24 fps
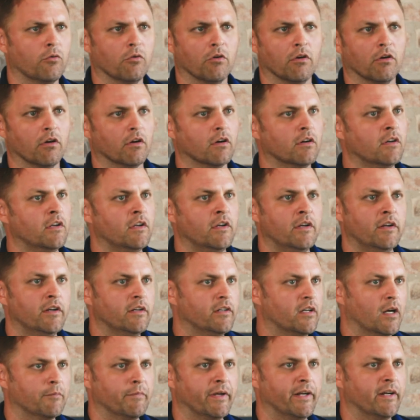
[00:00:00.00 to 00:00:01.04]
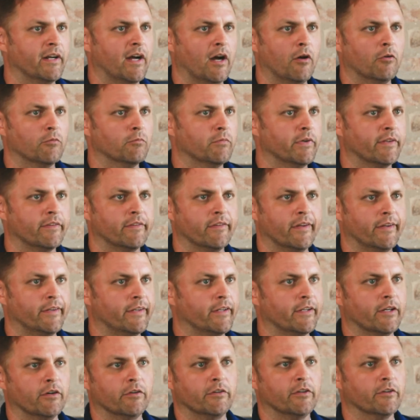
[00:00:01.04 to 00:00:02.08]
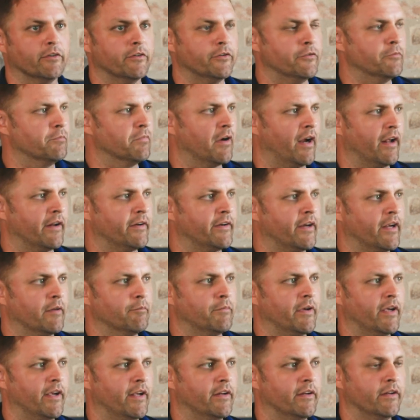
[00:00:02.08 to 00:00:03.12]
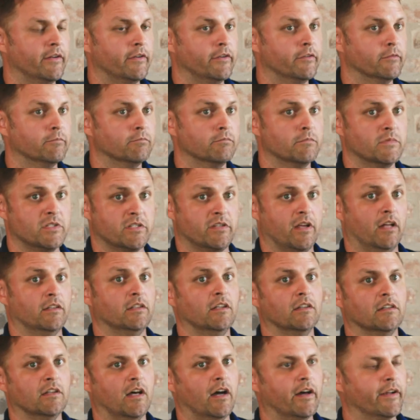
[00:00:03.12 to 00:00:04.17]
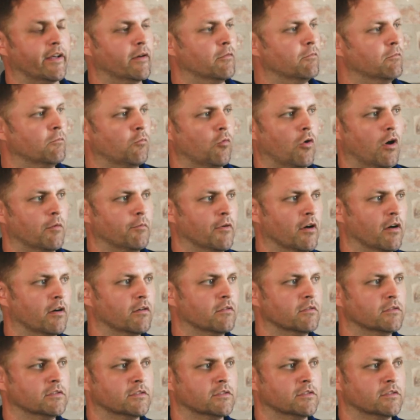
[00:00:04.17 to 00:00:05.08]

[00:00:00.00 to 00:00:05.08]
or coming out with your new brand campaign, and you sell a lot at Walmart,